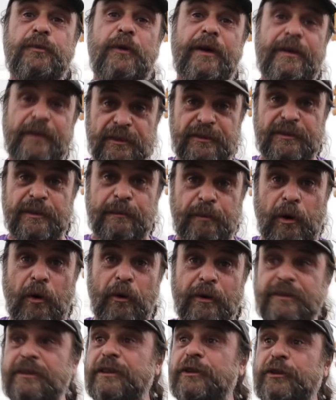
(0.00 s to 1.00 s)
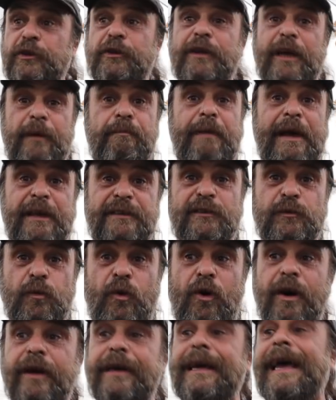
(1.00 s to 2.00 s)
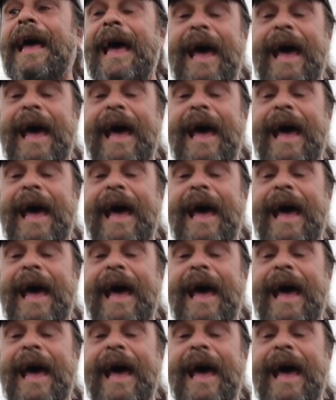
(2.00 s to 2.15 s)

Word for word: where they're supposed to do their best work.